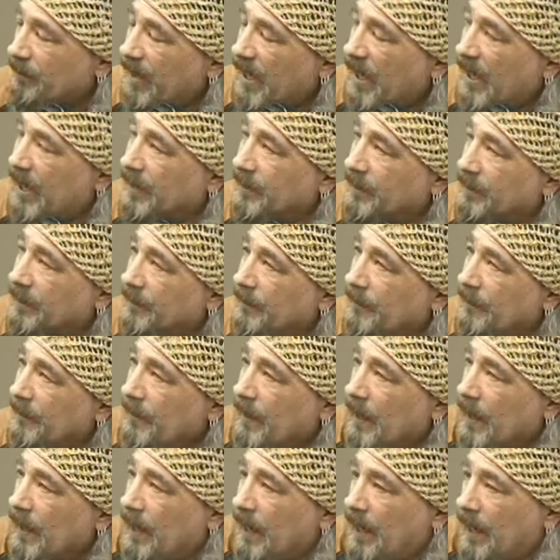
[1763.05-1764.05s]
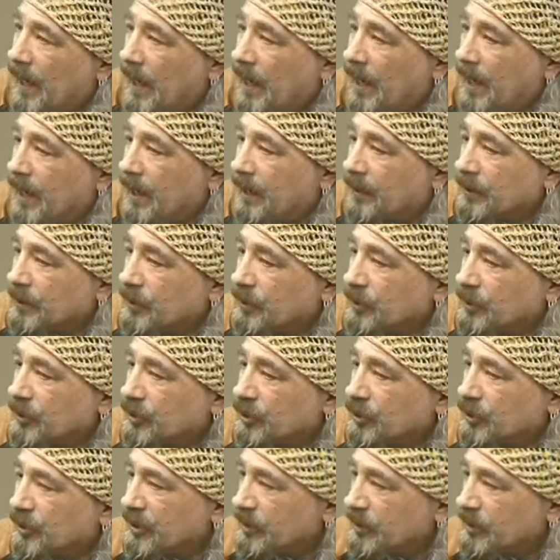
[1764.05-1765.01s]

band and she